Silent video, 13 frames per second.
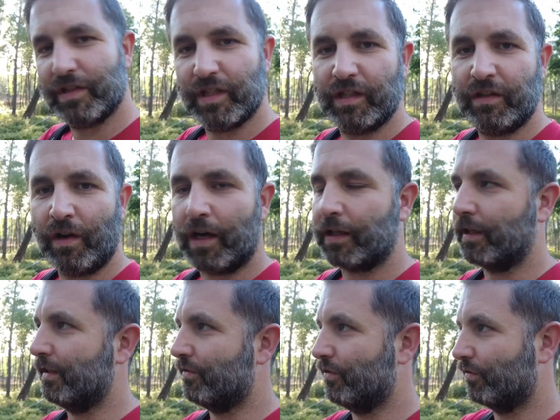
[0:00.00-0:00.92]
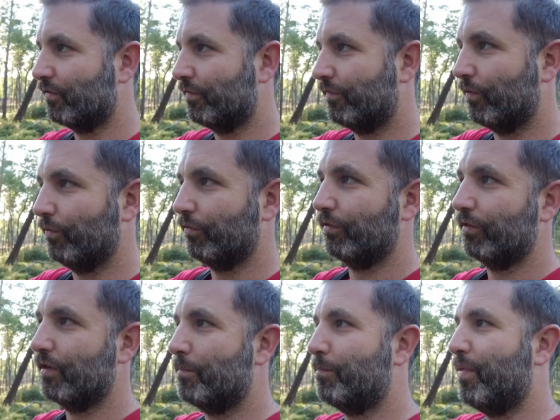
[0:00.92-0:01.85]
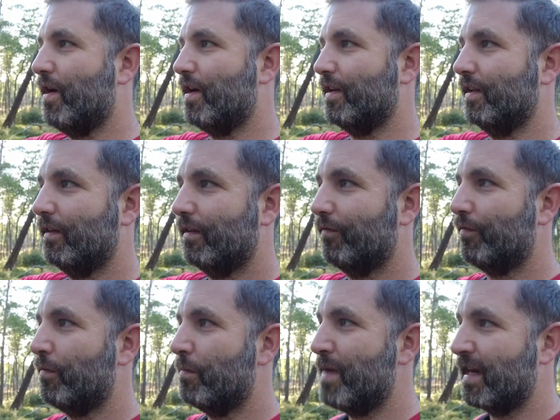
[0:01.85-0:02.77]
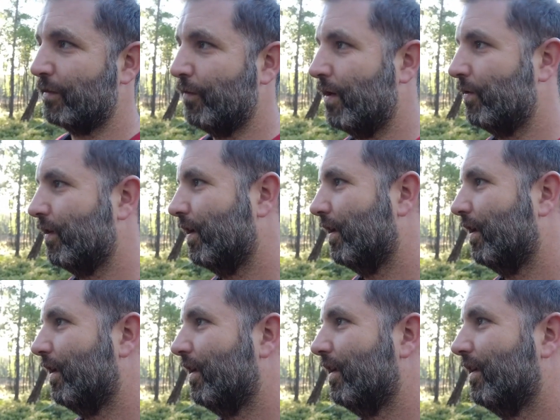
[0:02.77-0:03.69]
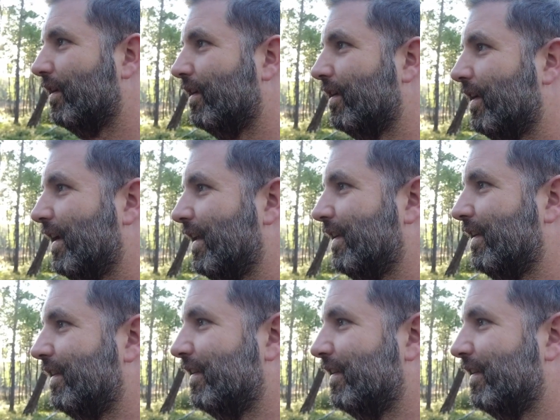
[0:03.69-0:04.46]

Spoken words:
is in the dark, and it just falls apart from the background, and